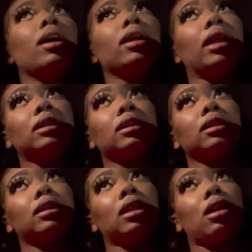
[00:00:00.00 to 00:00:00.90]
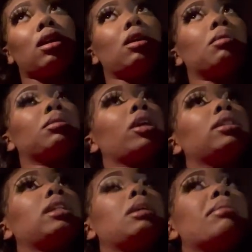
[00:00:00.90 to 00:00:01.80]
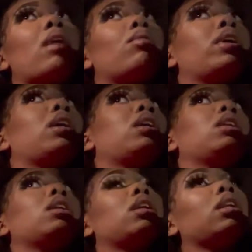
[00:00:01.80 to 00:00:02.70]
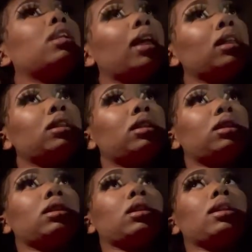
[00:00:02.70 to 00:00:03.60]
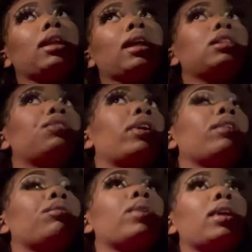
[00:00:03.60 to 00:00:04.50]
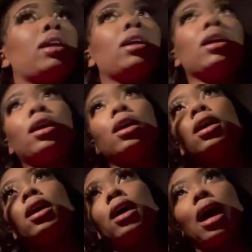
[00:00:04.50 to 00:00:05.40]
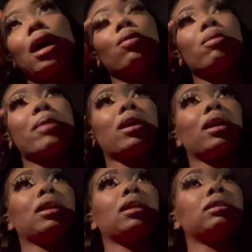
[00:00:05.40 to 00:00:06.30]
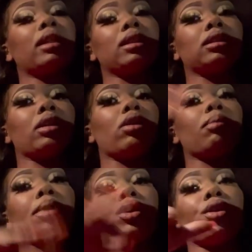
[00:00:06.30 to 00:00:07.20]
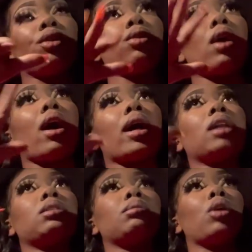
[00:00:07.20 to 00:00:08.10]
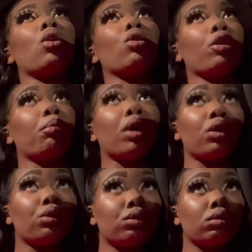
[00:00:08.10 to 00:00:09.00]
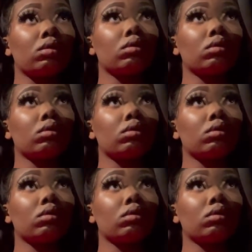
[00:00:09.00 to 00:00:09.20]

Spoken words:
this is a 13x1 lace front wig. I could wear my hair like this and it's long, but no, I got some longer bundles